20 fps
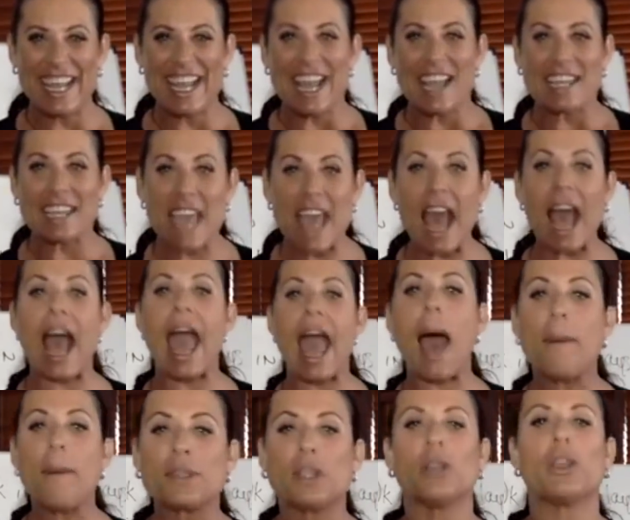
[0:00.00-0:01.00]
Yeah,
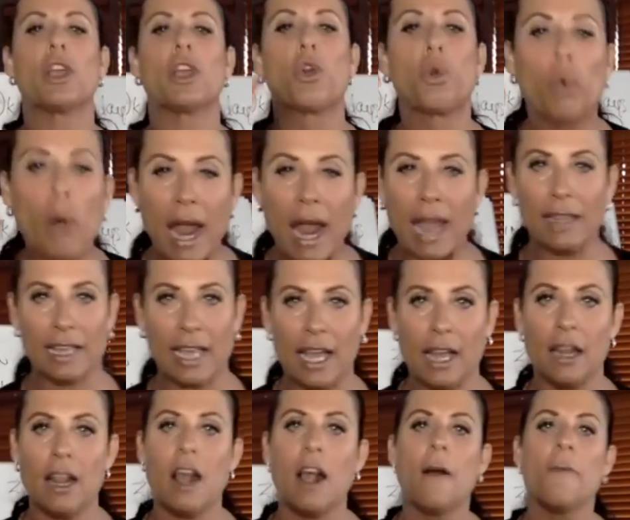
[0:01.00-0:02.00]
absolutely. Great,
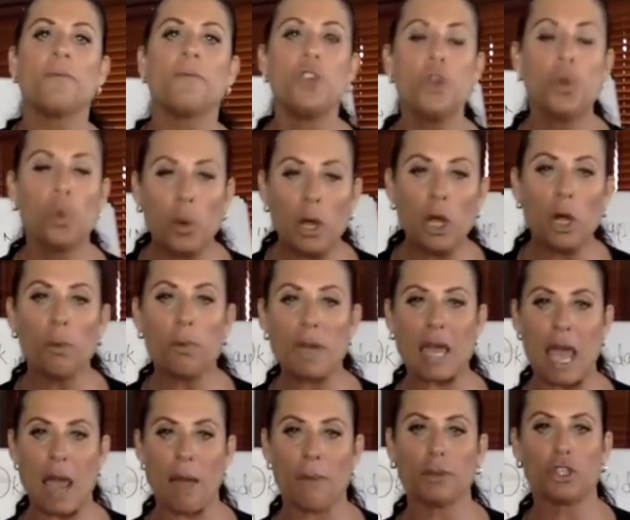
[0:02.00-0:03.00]
Lynn. You will
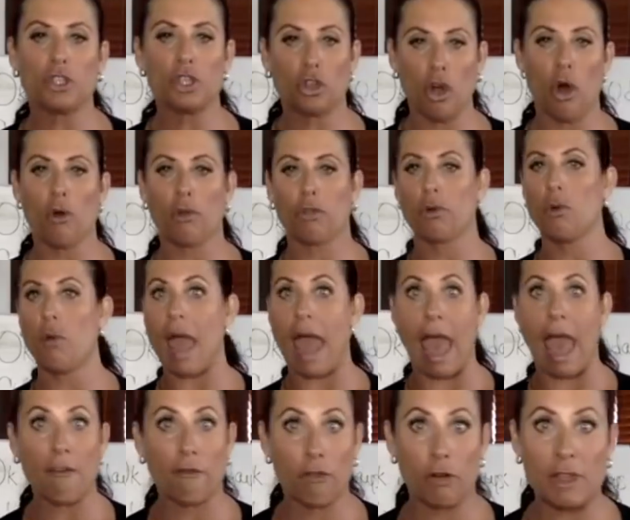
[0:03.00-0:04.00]
be able to go through
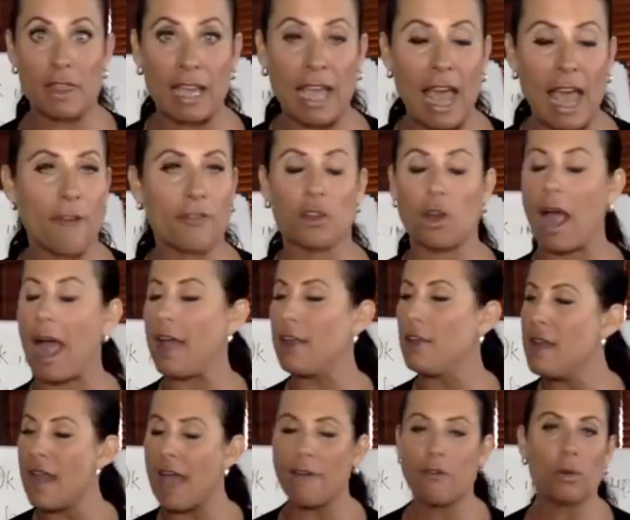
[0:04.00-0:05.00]
everything after. I
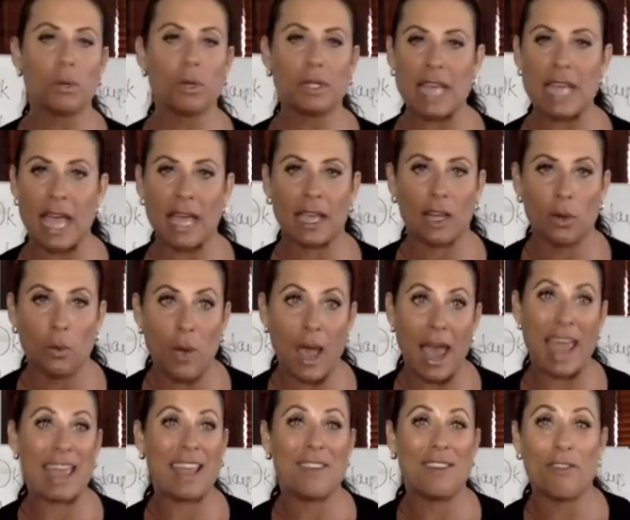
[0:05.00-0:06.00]
never will take it
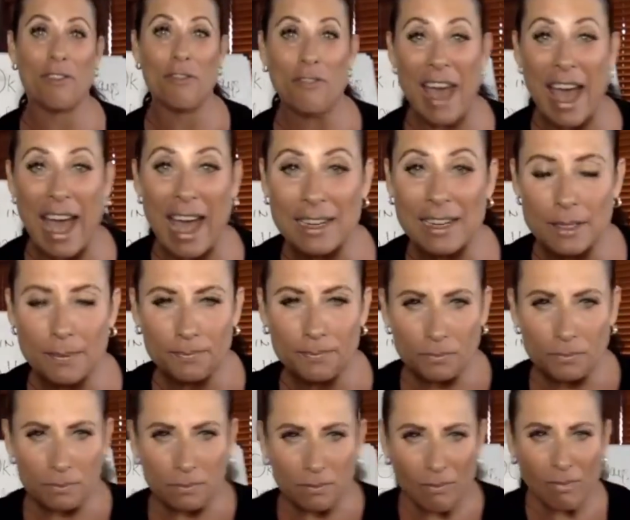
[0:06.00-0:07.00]
away. In fact,
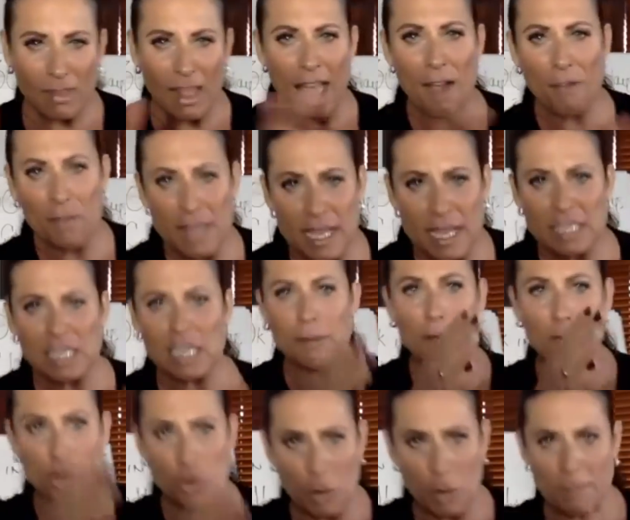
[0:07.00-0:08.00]
everything's going to be
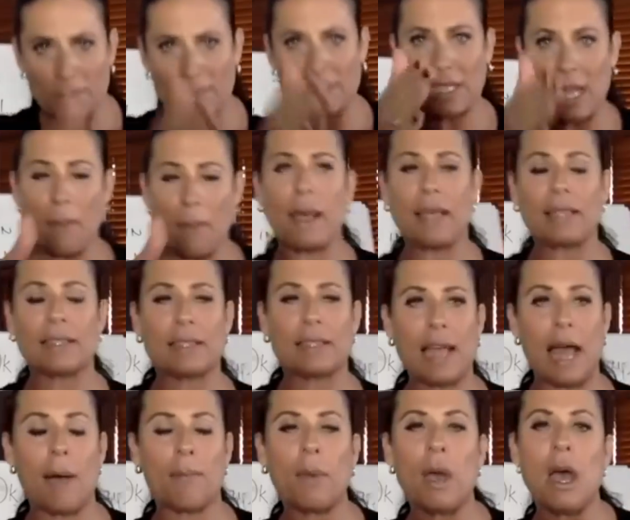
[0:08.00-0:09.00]
drip step by
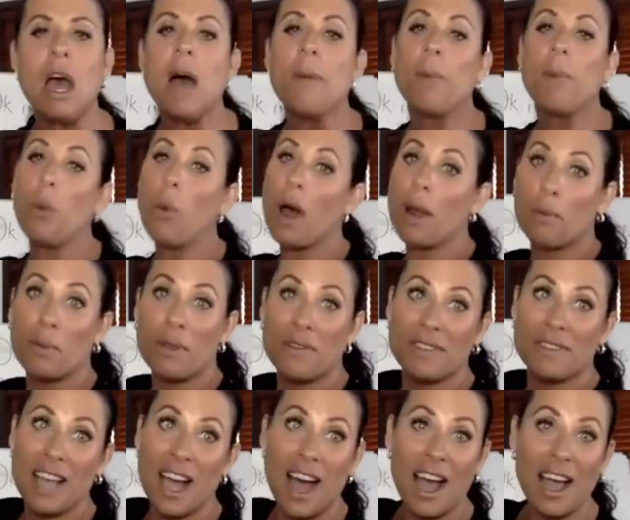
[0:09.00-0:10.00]
step. But what we've
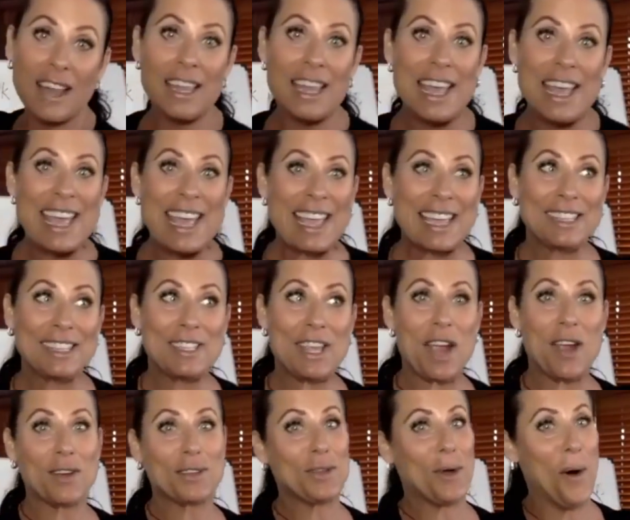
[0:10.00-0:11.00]
done is
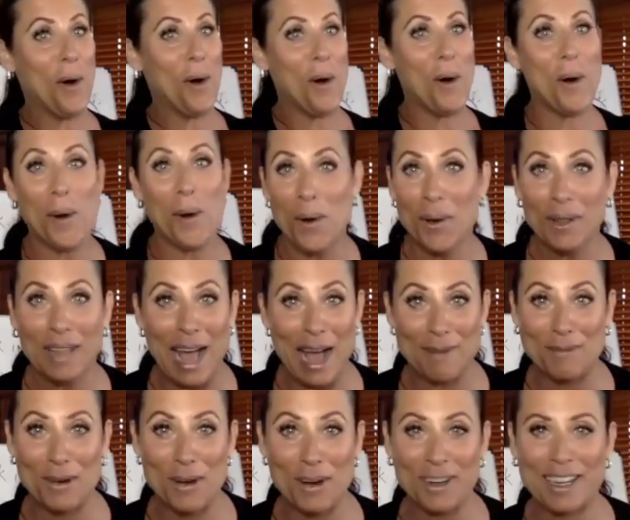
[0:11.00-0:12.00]
there is a whole lot
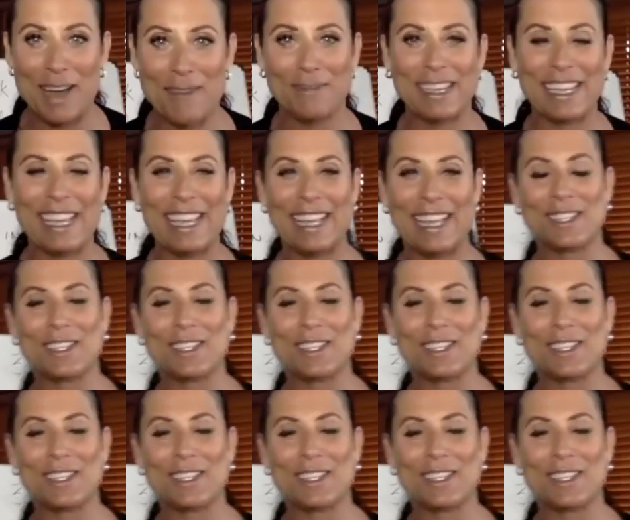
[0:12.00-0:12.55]
more coming in.